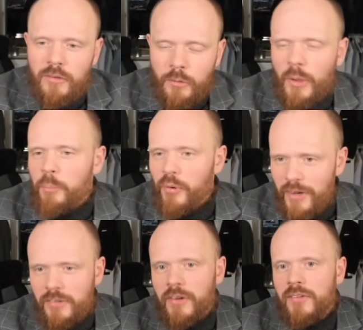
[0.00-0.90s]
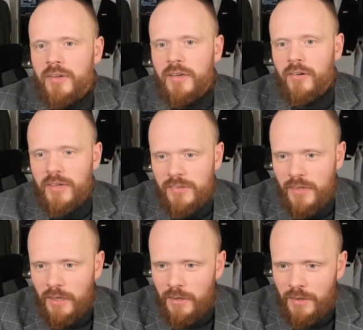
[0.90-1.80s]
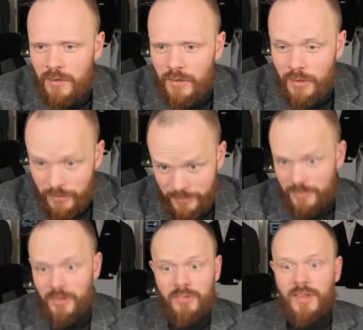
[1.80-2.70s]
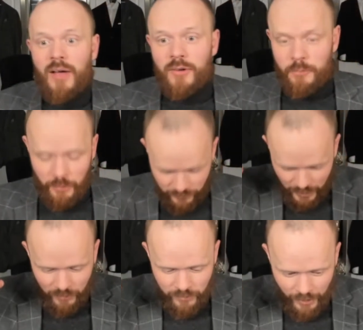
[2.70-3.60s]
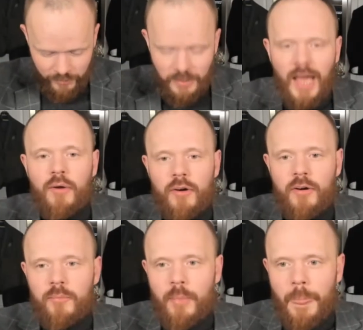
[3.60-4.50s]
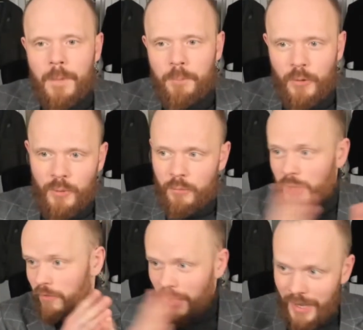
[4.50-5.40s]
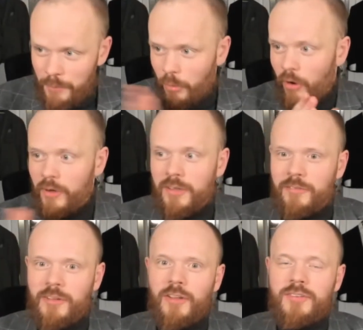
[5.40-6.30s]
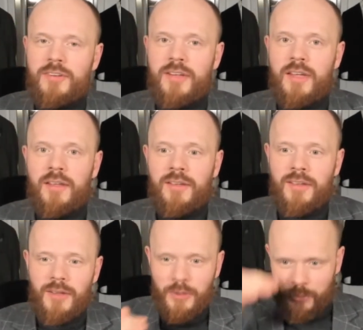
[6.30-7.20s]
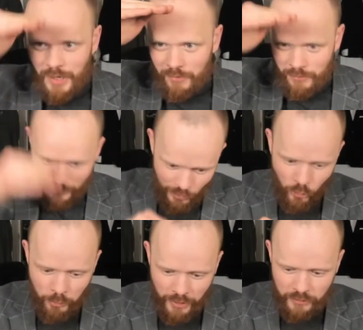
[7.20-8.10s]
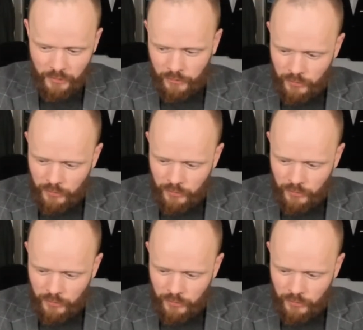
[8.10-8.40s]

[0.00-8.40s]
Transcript: So when the pressure is increasing, the sound is perceived as louder. But when we have high particle velocity, we have low pressure.